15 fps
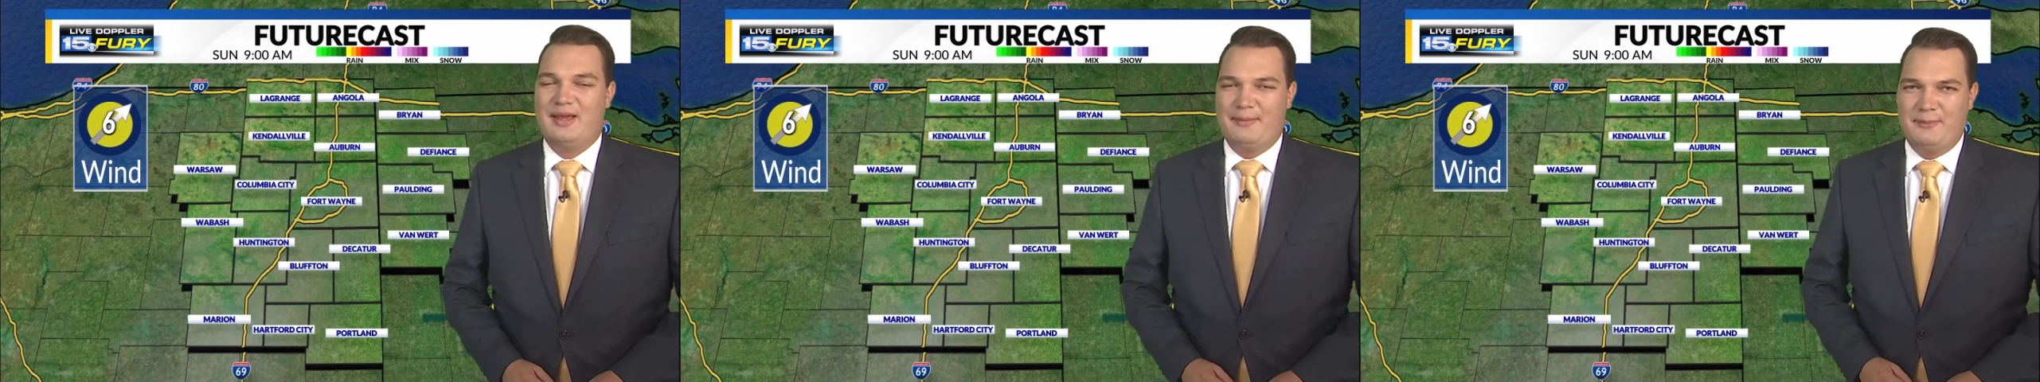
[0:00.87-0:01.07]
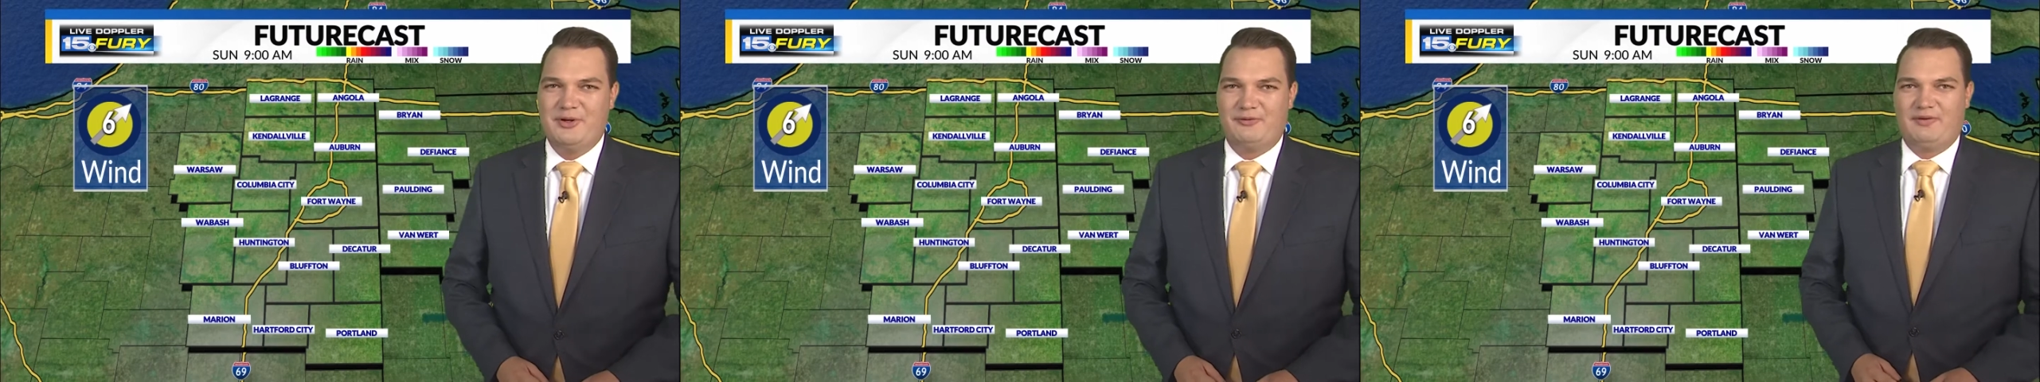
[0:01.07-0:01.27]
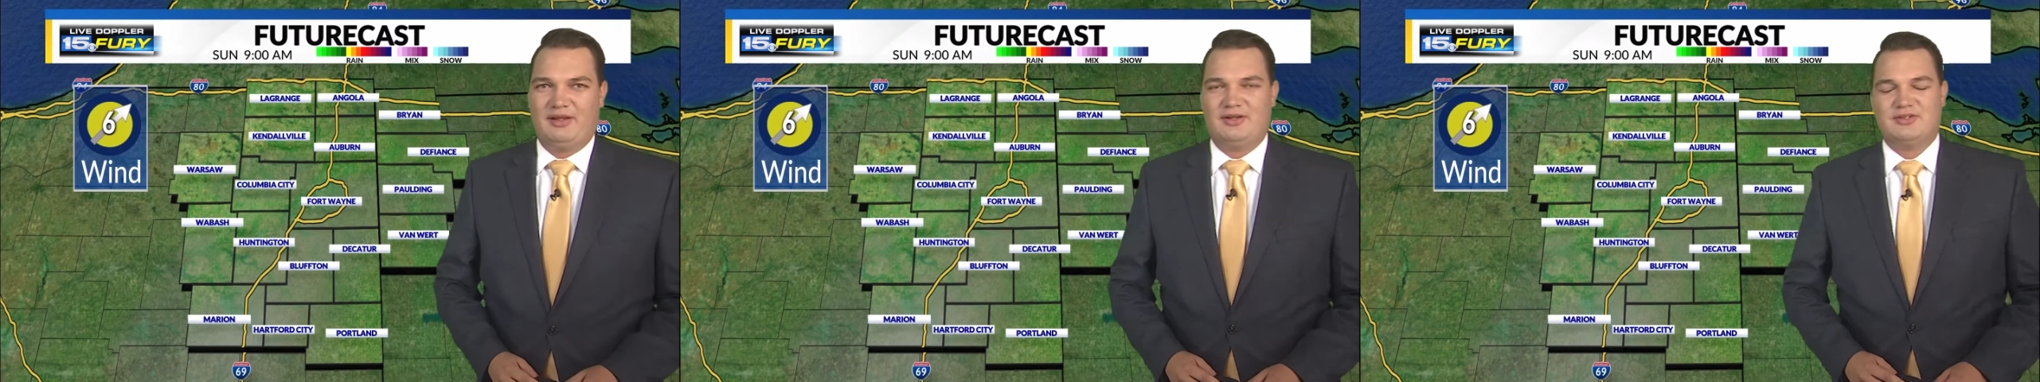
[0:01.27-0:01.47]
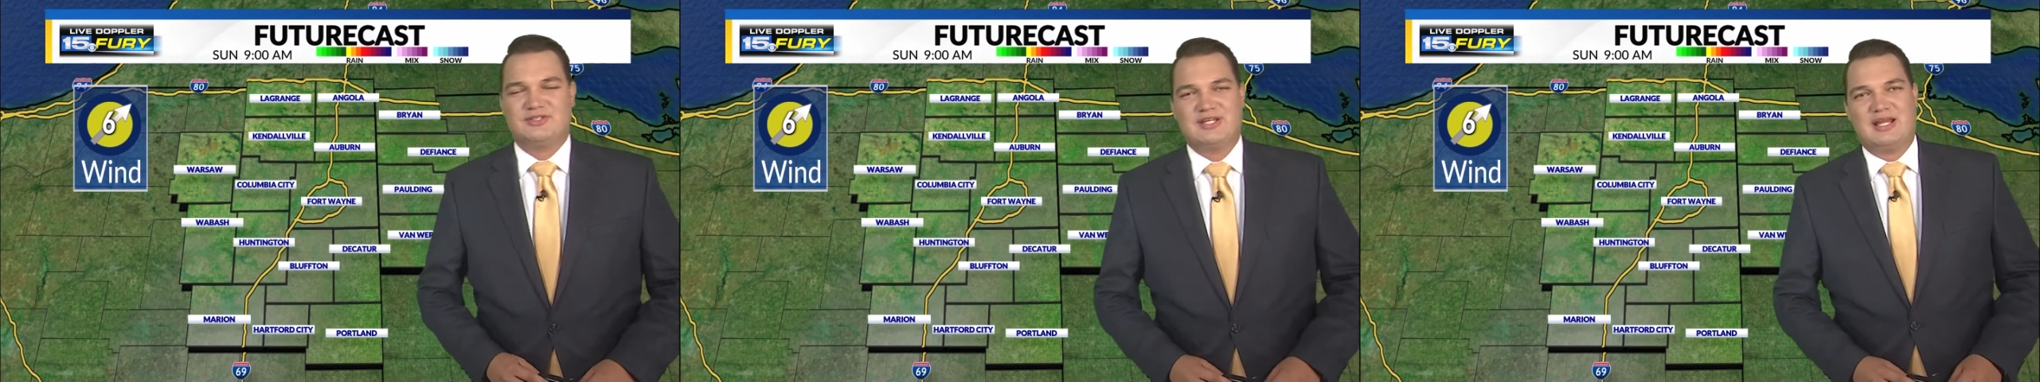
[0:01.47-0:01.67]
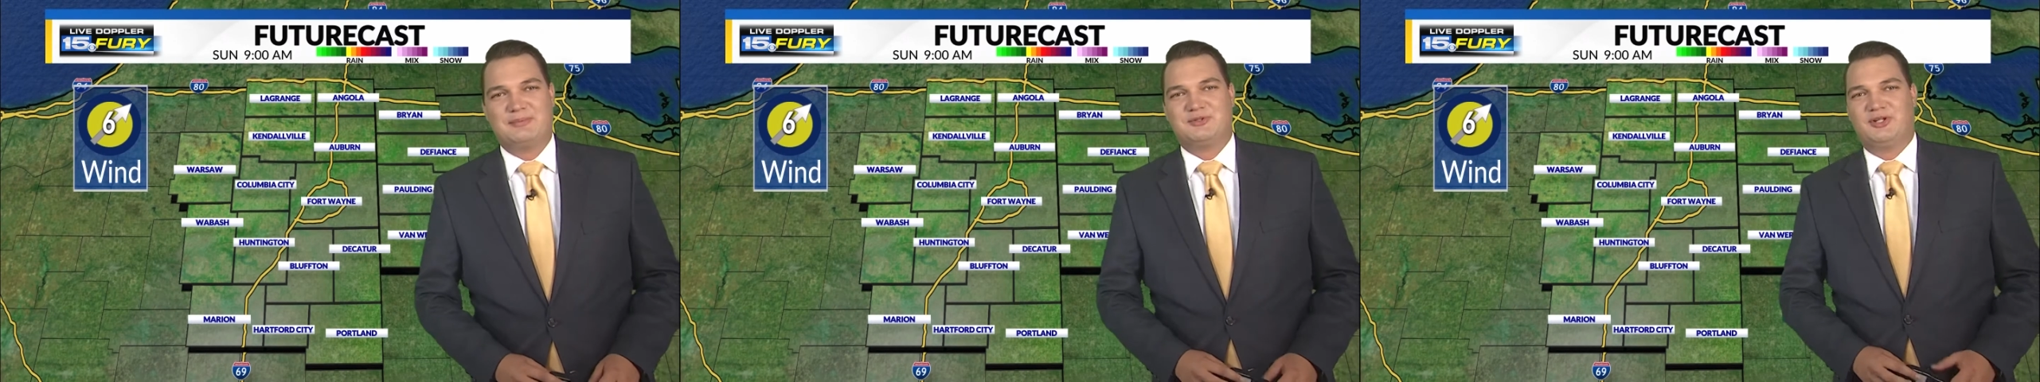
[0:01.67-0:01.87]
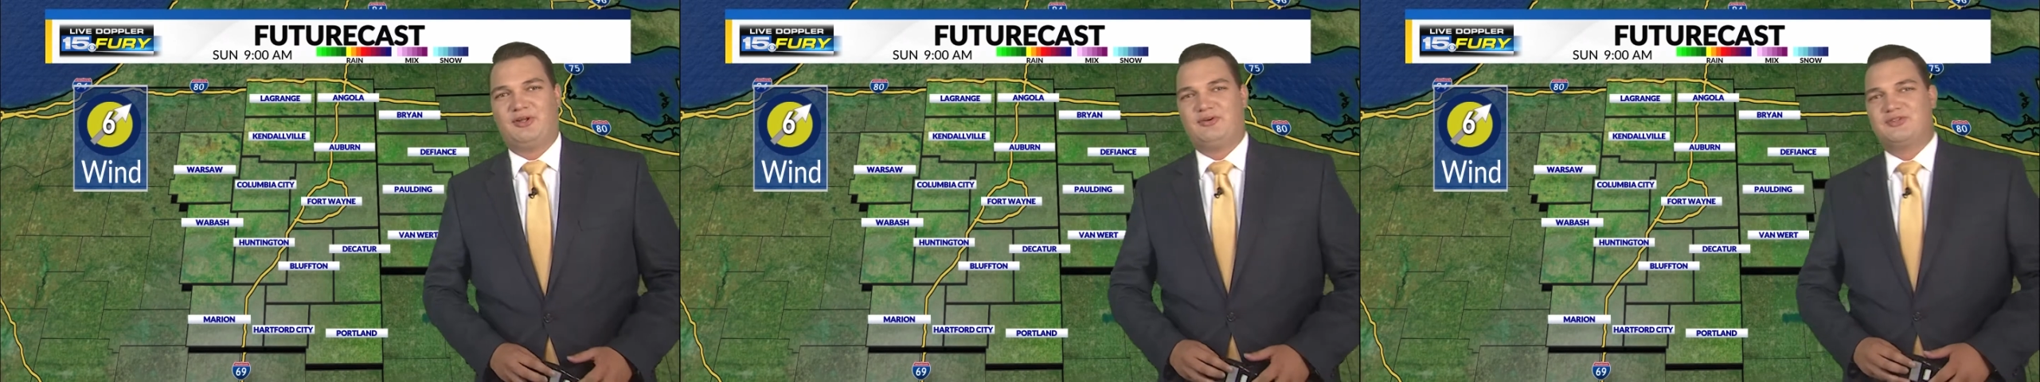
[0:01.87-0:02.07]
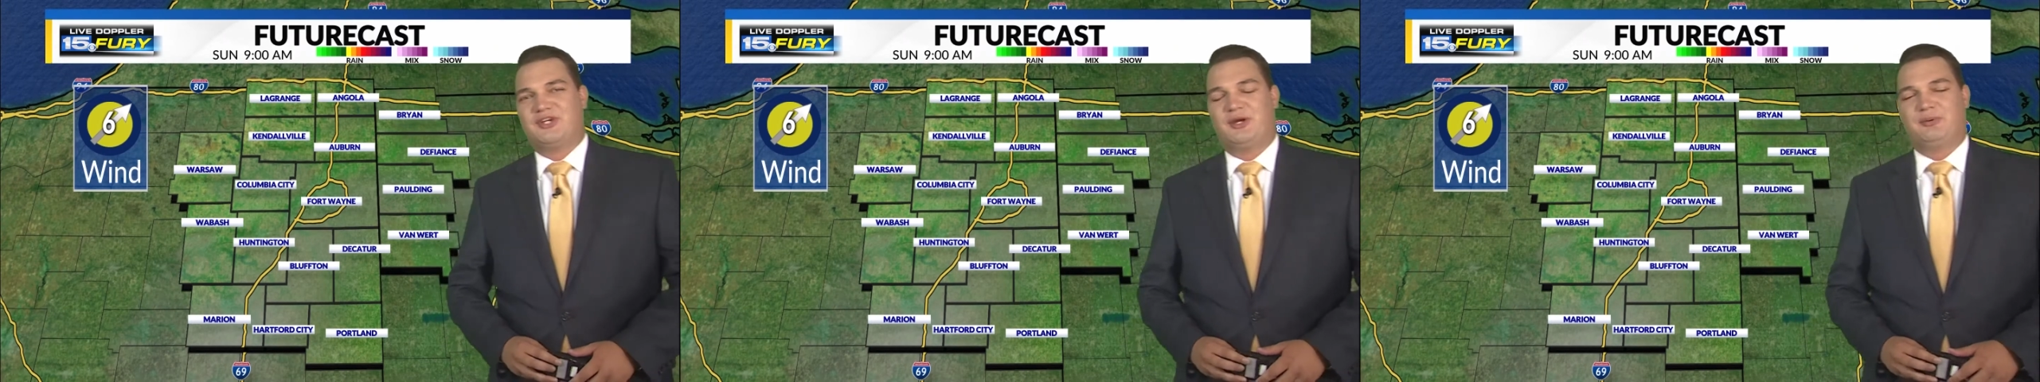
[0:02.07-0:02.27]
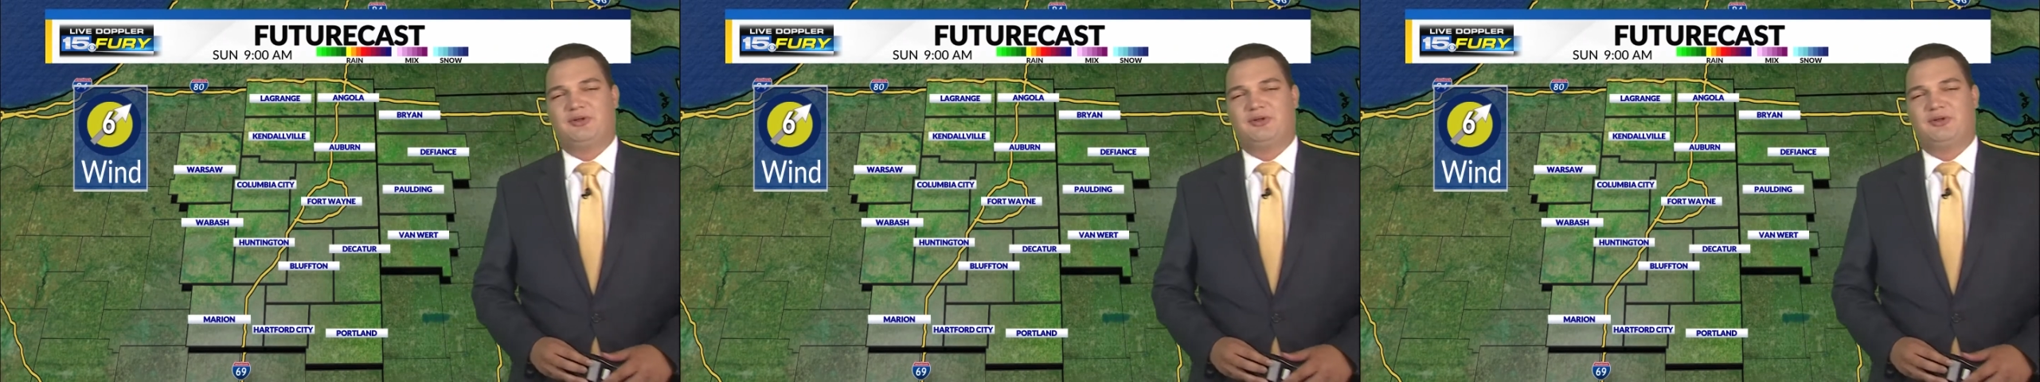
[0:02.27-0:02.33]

Meteorologist Adam Solarzik here.